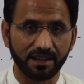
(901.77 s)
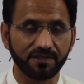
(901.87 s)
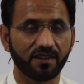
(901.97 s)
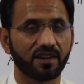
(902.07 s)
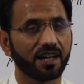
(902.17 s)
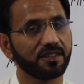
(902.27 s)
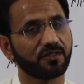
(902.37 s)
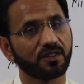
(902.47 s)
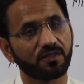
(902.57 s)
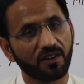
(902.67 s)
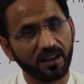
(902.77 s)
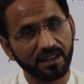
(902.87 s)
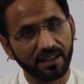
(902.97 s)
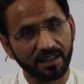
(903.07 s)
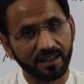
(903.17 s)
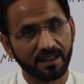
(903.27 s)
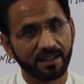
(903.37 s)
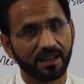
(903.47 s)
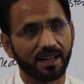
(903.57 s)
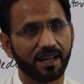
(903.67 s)
F R I for Friday,
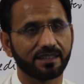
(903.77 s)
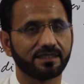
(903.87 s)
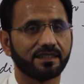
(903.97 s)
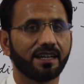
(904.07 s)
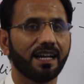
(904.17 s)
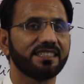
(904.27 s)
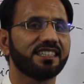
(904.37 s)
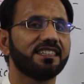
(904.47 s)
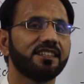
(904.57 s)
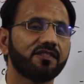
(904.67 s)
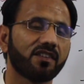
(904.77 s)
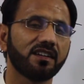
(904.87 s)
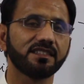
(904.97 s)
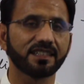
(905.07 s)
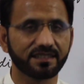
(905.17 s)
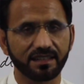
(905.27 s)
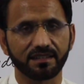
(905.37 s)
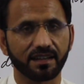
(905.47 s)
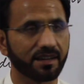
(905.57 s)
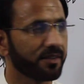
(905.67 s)
and uh, S A T for
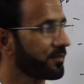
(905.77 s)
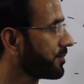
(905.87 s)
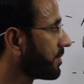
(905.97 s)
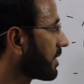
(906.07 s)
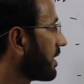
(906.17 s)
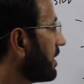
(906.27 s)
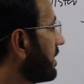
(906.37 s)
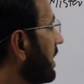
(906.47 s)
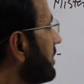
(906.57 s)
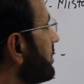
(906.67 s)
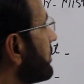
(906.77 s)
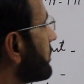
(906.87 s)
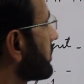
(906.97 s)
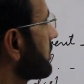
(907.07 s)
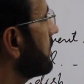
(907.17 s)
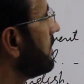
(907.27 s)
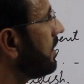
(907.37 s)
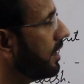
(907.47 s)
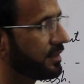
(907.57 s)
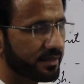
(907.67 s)
Saturday. Then
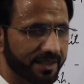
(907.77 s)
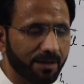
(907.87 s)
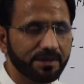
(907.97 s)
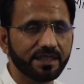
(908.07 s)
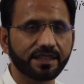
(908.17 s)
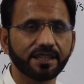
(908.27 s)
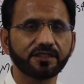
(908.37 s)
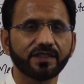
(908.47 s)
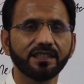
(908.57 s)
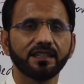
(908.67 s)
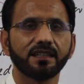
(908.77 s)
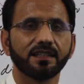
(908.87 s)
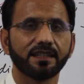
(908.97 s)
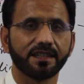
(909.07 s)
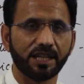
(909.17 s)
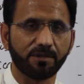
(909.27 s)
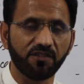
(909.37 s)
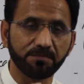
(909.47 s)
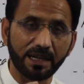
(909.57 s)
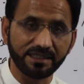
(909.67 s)
same is the case with name
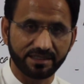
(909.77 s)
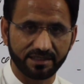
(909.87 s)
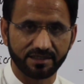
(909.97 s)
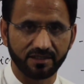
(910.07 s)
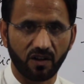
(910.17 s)
of months.